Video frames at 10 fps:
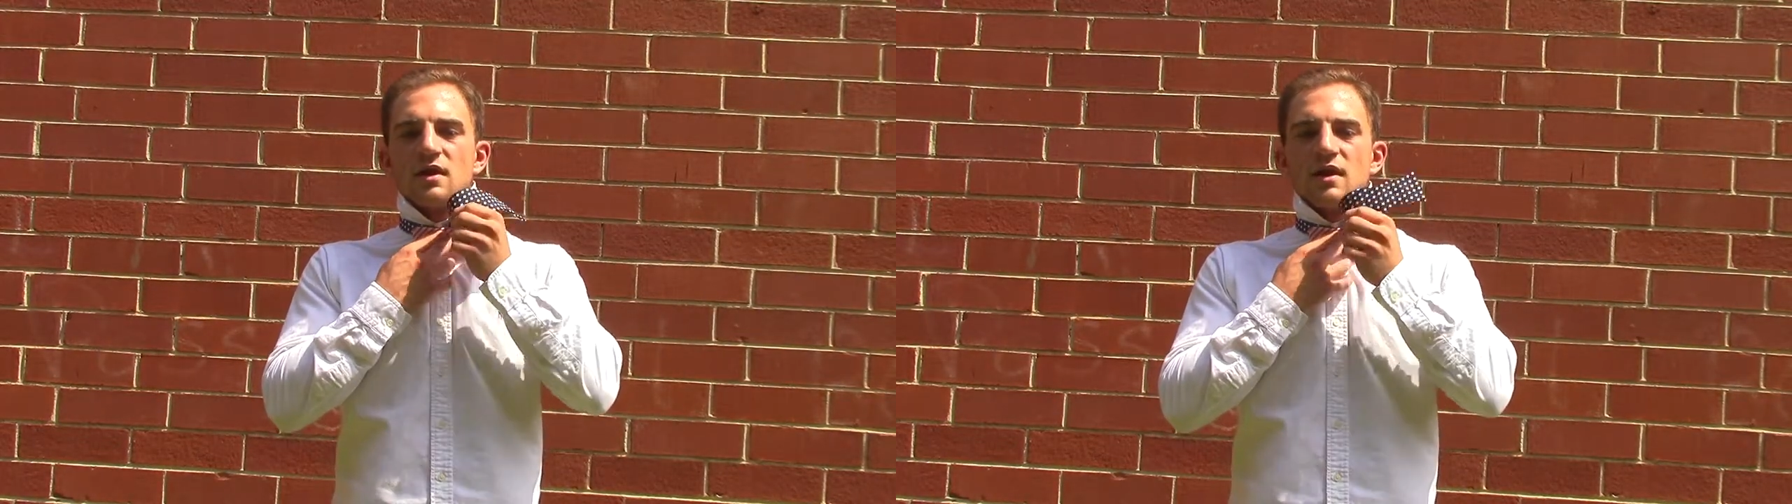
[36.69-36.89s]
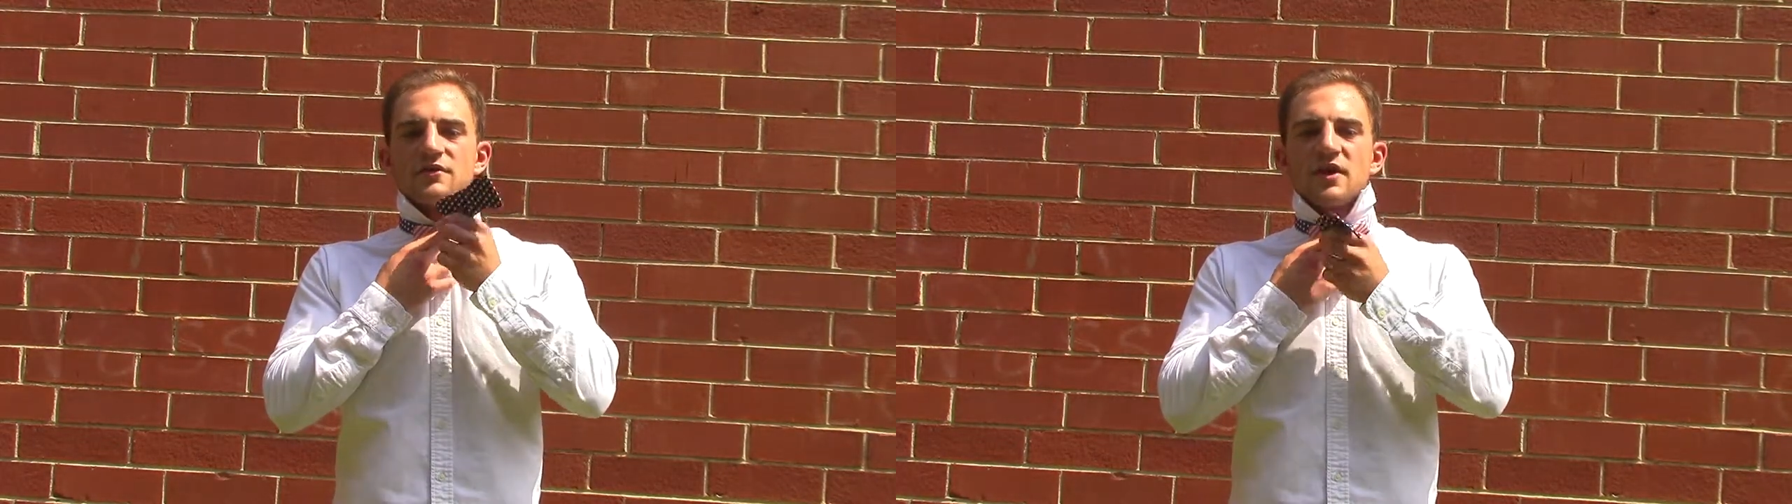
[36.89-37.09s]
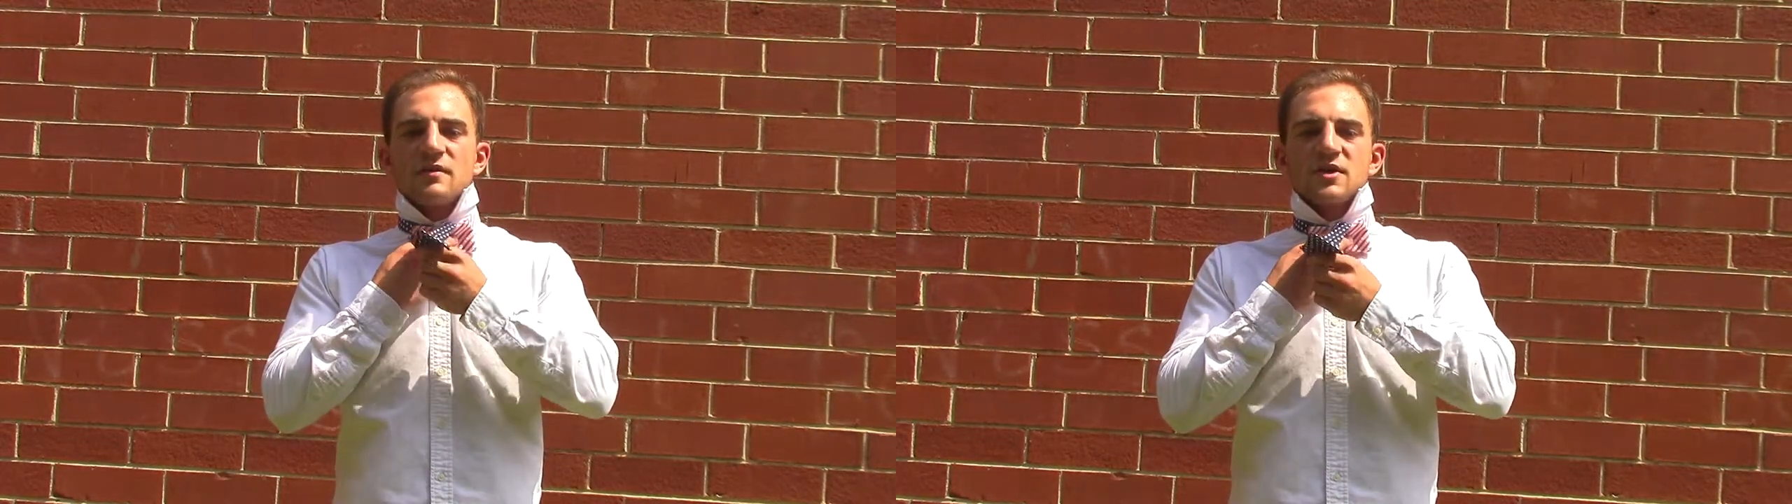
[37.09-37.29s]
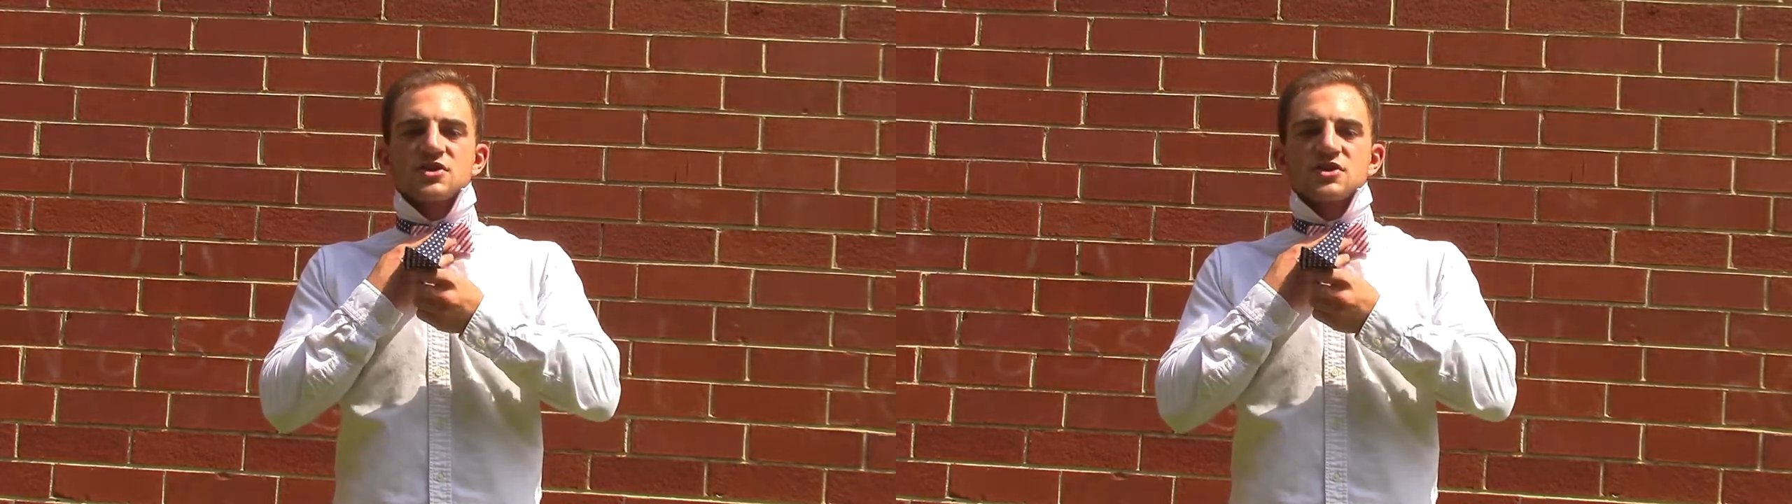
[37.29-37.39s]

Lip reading: and take my